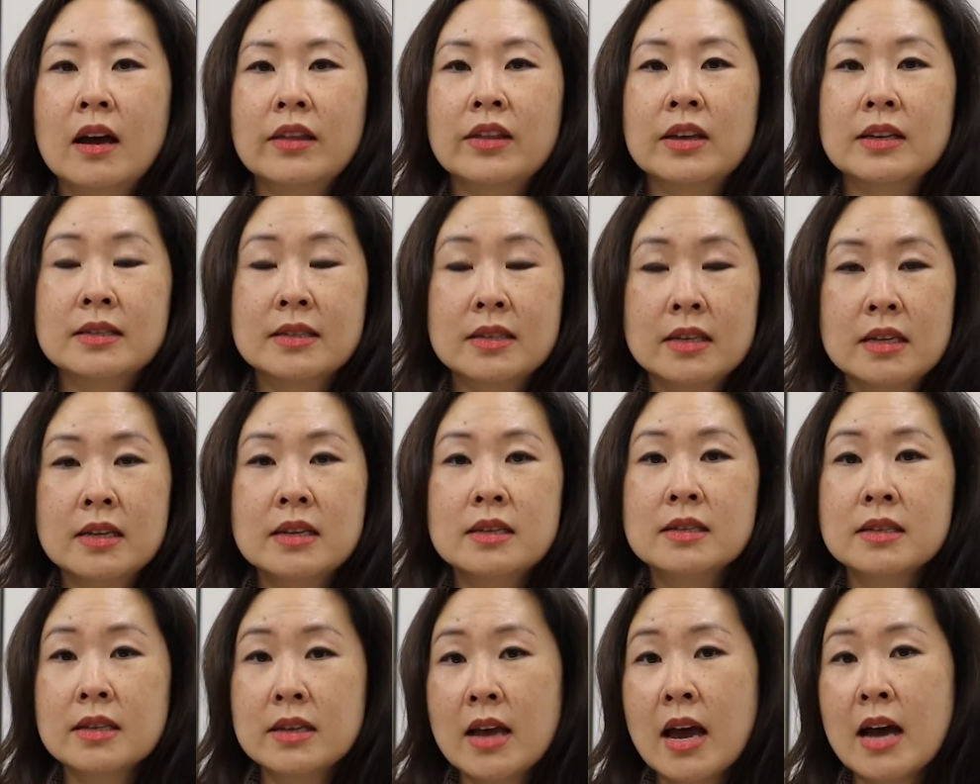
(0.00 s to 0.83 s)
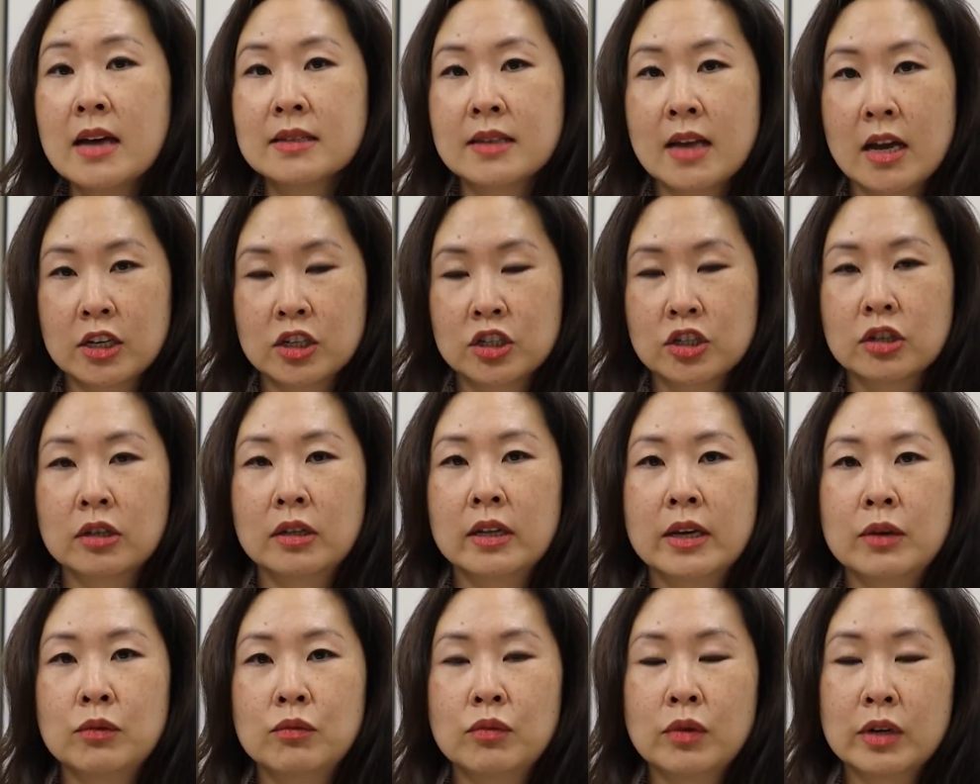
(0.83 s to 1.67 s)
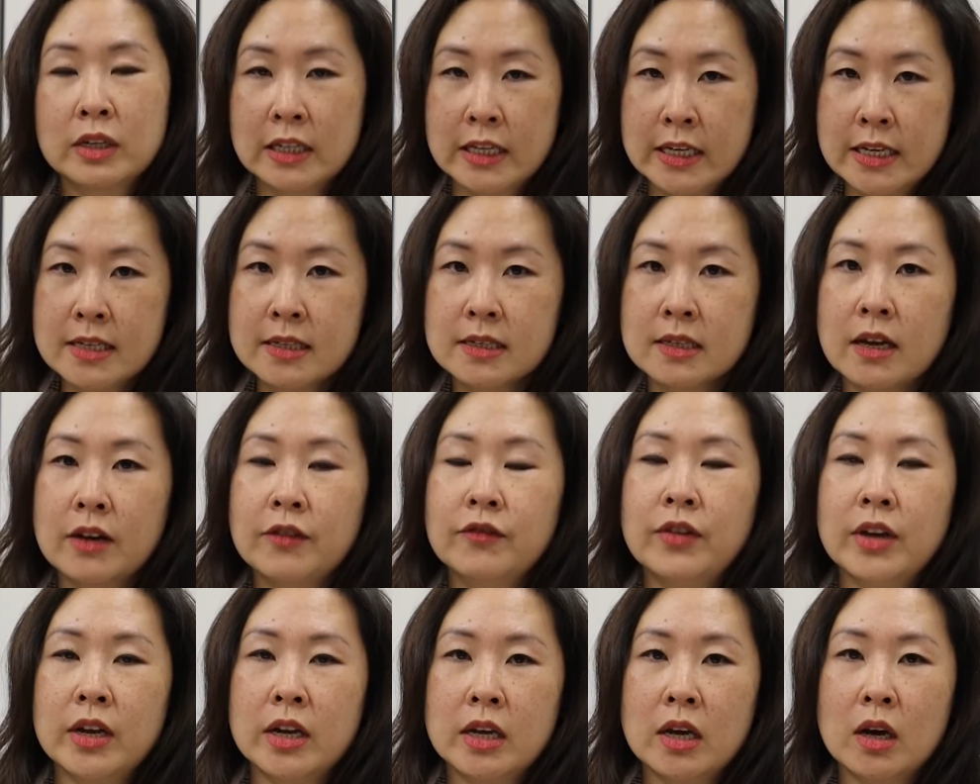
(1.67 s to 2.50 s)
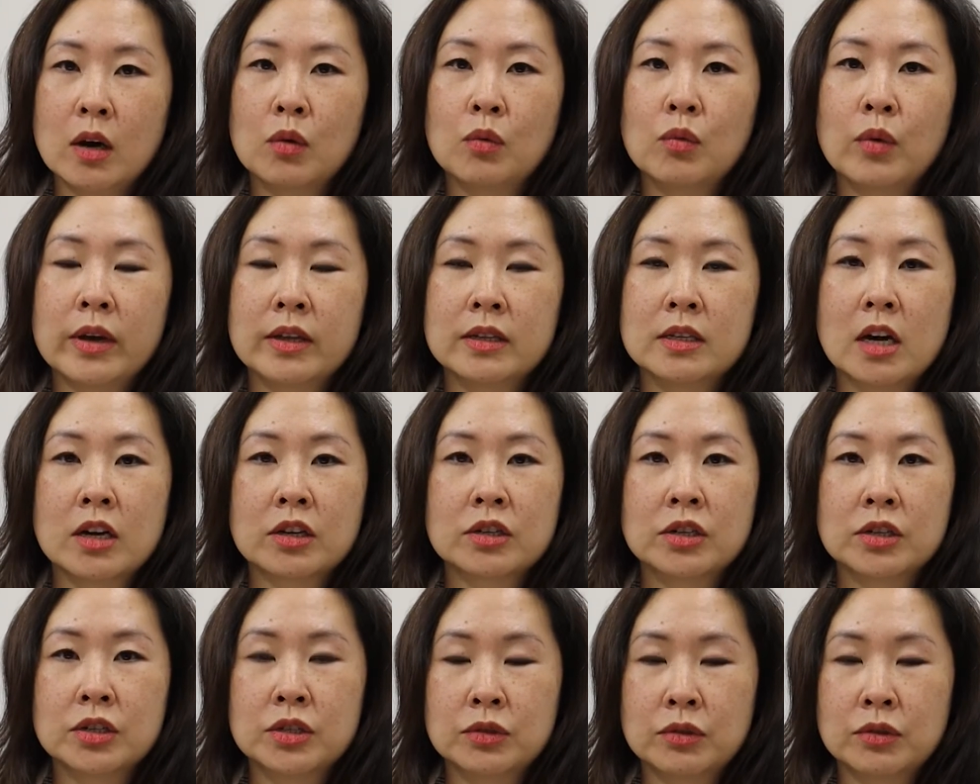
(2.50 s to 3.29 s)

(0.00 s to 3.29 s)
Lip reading: the CDC has actually released a video with Dr.